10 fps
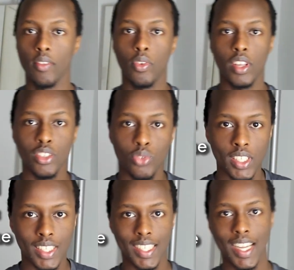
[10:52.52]
for this
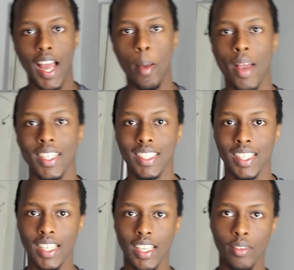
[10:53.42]
reason, a man
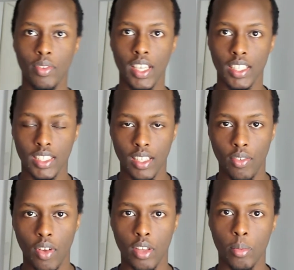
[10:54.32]
shall leave his
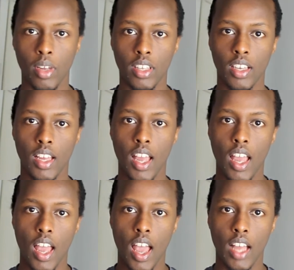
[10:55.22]
father and mother
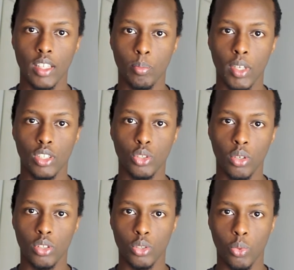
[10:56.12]
and be
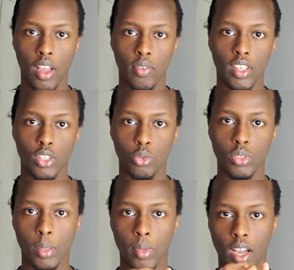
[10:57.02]
joined to his wife, and the two
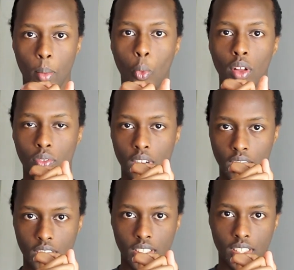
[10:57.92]
shall become one
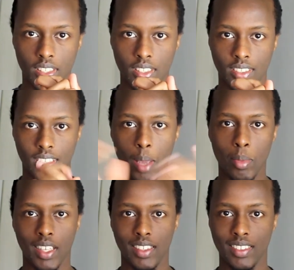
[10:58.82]
flesh.
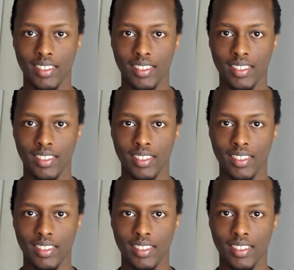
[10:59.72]
Amen.